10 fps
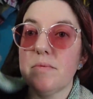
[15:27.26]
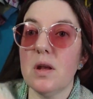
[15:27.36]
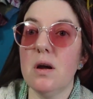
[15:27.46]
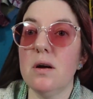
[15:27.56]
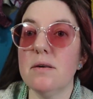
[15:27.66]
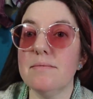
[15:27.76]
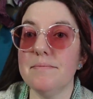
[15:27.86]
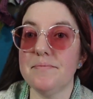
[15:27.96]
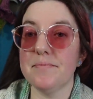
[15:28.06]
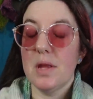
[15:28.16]

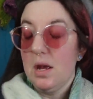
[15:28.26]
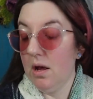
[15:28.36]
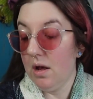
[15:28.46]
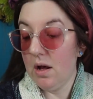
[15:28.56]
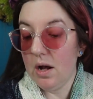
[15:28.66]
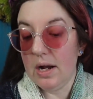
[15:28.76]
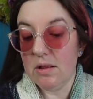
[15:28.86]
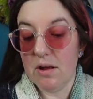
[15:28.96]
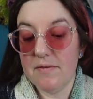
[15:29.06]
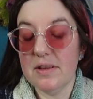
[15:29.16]
I
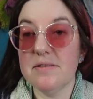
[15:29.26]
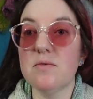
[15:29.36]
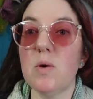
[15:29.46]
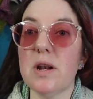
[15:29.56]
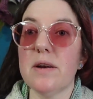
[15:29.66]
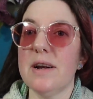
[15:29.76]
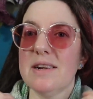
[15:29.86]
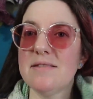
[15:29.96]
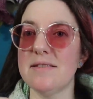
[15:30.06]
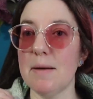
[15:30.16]
love this sweater
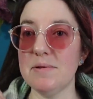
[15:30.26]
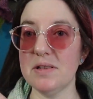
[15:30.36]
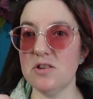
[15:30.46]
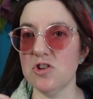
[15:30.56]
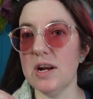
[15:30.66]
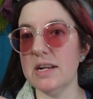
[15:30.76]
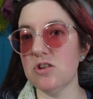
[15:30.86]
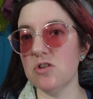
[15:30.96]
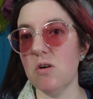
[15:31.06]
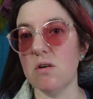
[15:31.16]
except the giant
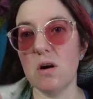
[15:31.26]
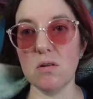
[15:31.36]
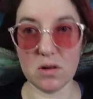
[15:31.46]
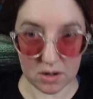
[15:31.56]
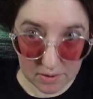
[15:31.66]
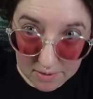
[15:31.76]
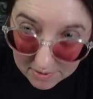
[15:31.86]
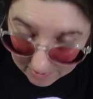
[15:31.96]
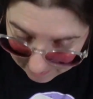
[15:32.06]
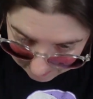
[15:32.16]
shawl collar,
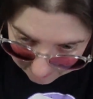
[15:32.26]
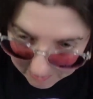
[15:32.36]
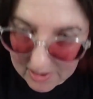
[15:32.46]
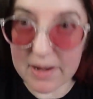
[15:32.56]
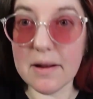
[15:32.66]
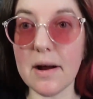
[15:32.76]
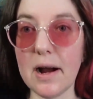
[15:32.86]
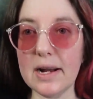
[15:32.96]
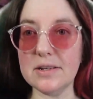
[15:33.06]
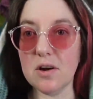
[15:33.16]
but
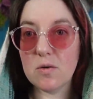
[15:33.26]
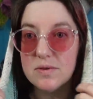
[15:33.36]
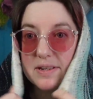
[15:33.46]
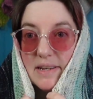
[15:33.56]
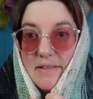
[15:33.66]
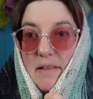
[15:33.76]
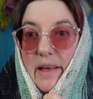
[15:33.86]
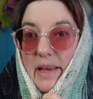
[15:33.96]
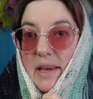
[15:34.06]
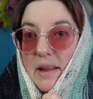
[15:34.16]
I don't
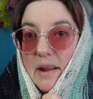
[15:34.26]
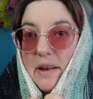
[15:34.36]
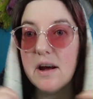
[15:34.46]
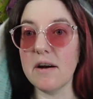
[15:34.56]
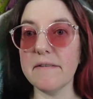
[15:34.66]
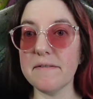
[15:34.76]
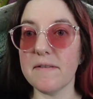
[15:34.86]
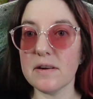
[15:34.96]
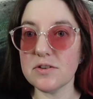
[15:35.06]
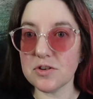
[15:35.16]
dislike it enough
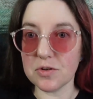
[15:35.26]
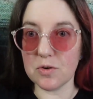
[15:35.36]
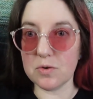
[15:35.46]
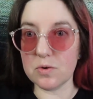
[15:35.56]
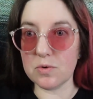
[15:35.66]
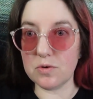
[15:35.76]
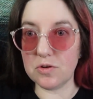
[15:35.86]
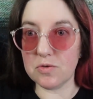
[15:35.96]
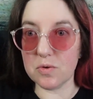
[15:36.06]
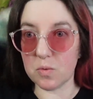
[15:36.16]
to
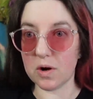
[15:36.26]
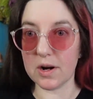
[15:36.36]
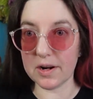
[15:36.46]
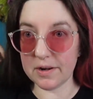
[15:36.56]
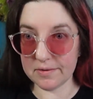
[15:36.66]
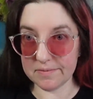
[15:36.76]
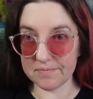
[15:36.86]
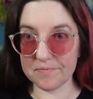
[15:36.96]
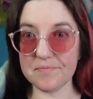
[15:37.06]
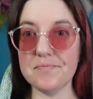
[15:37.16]
do the work
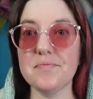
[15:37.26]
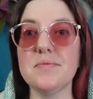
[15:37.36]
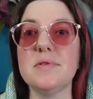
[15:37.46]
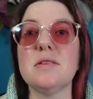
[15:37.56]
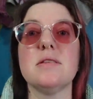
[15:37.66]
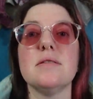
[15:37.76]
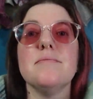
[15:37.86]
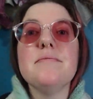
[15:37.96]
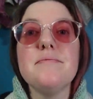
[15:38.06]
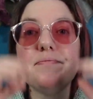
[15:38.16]
to
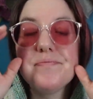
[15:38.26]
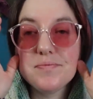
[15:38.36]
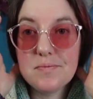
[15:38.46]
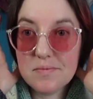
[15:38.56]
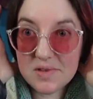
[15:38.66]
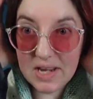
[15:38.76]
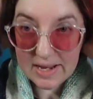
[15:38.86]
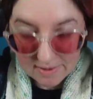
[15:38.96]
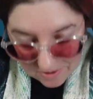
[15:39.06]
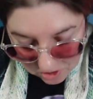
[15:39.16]

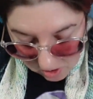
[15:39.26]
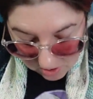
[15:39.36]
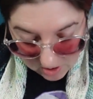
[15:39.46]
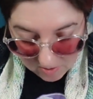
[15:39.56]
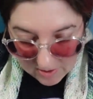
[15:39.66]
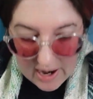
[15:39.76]
take the shawl collar